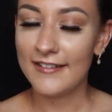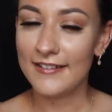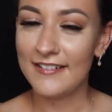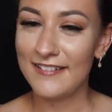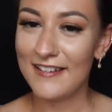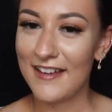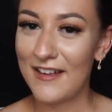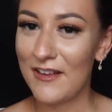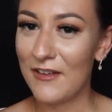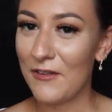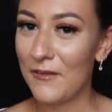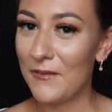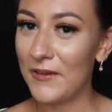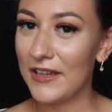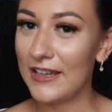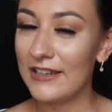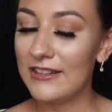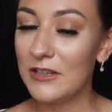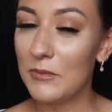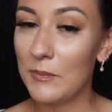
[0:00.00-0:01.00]
Now,
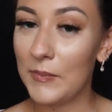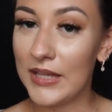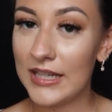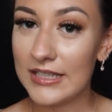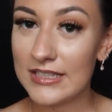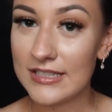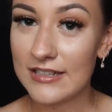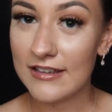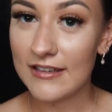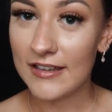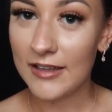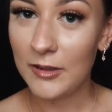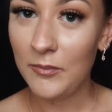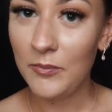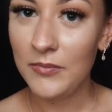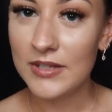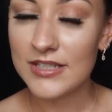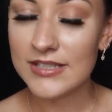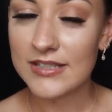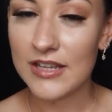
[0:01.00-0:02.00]
in the meantime,
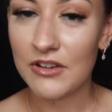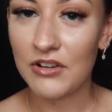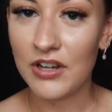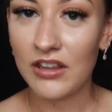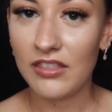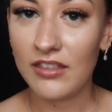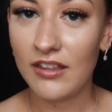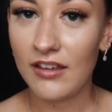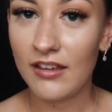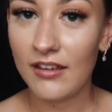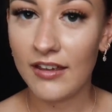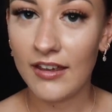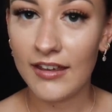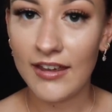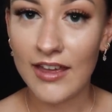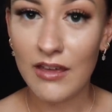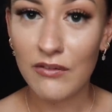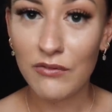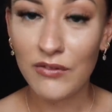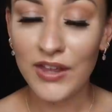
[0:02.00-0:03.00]
is there anything I can
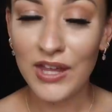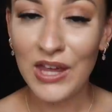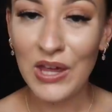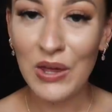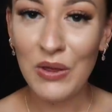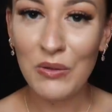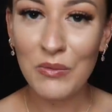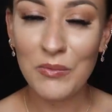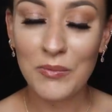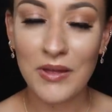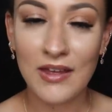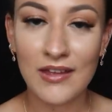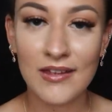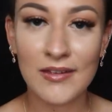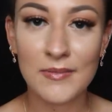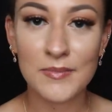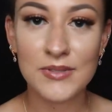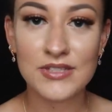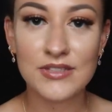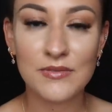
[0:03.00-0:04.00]
get for you?
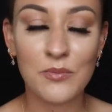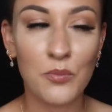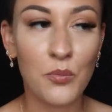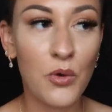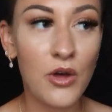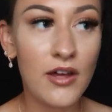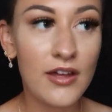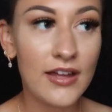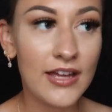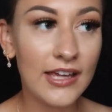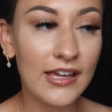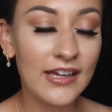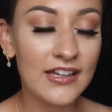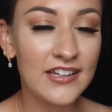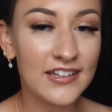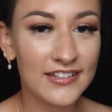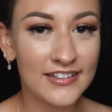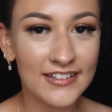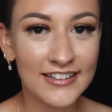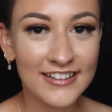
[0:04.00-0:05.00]
Perhaps some wine?
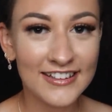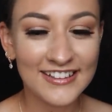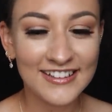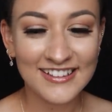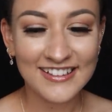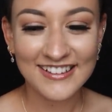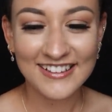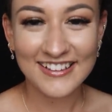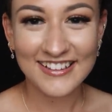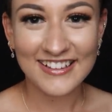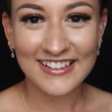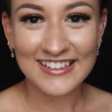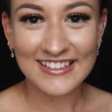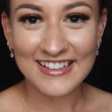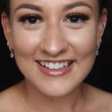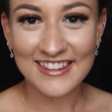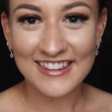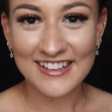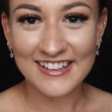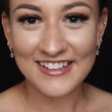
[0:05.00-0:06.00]

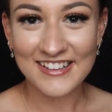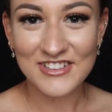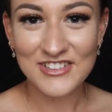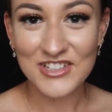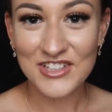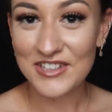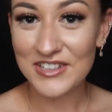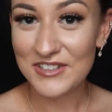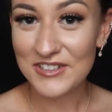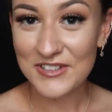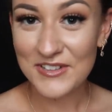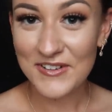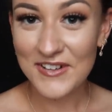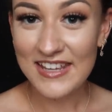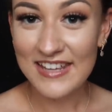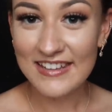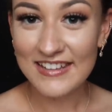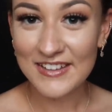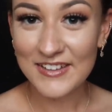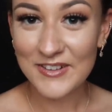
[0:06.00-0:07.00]
Another gin and tonic?